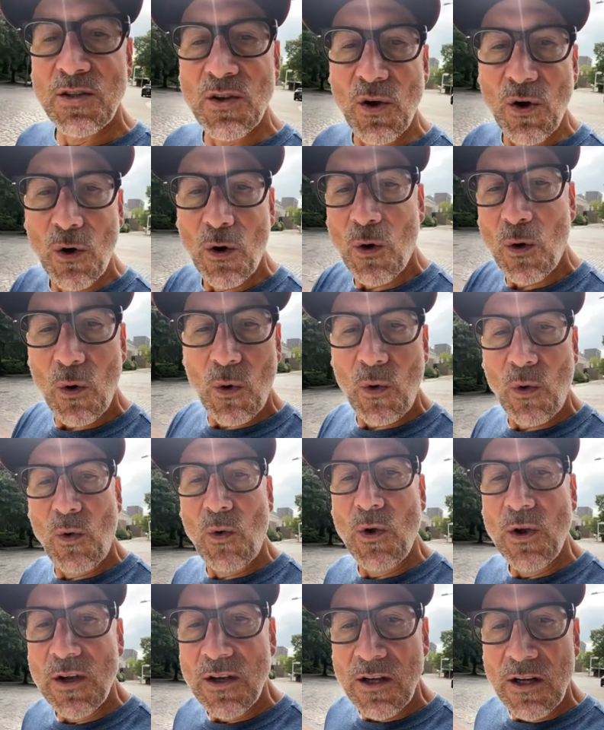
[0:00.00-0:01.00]
the whole
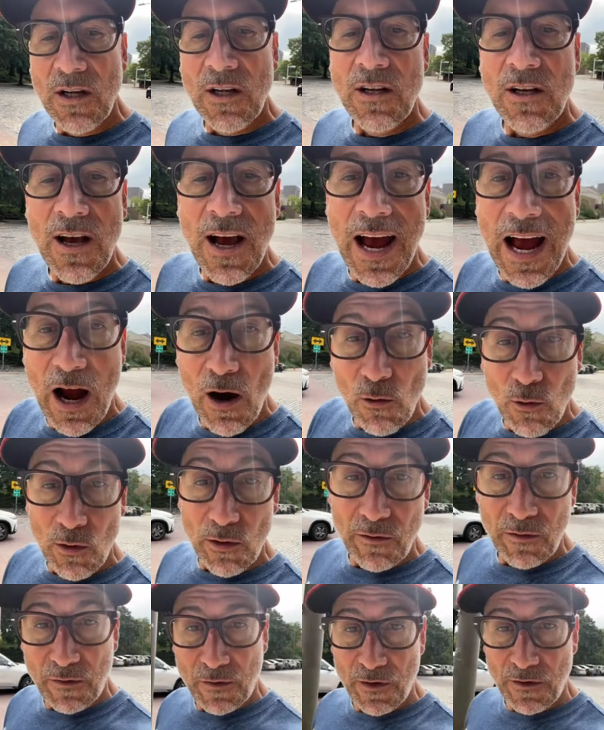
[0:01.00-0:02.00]
hour
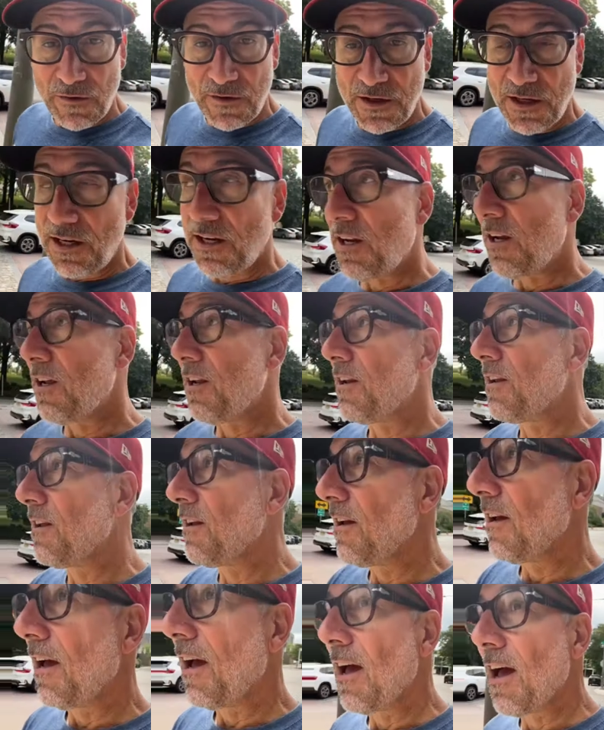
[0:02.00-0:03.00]
and 15.
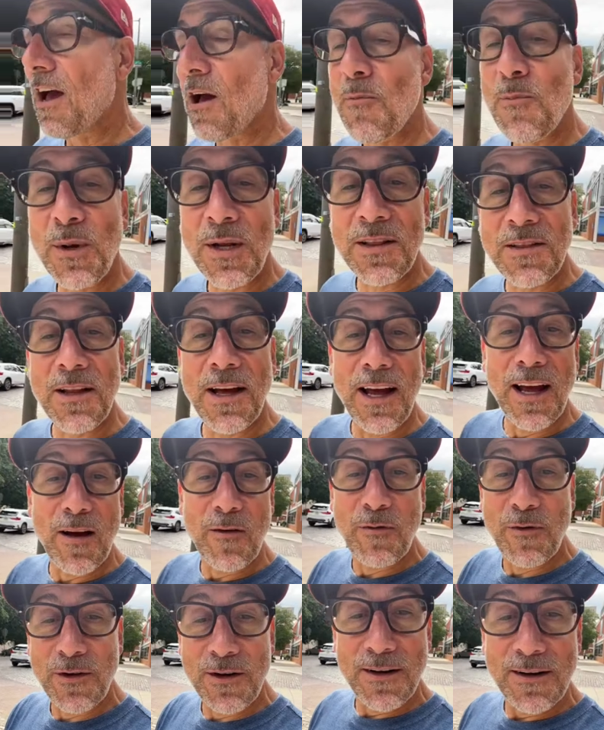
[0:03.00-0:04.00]
Had me
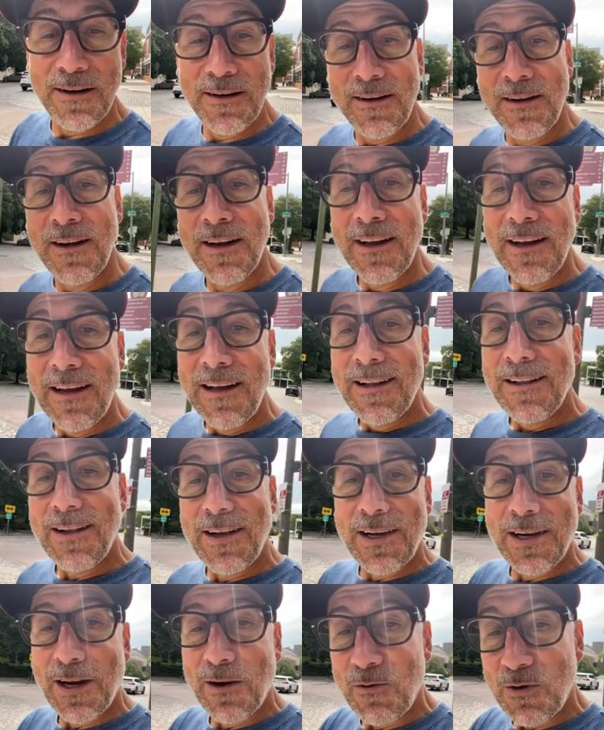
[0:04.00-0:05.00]
laughing
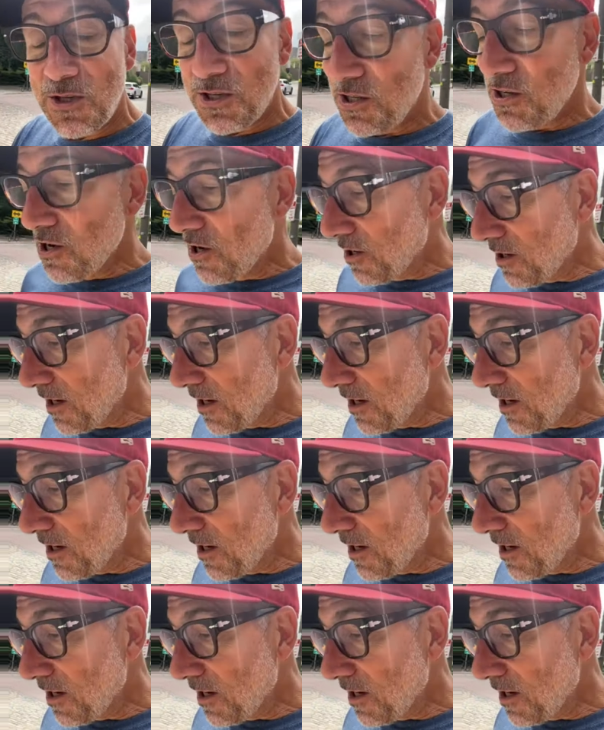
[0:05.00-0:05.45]
like I was young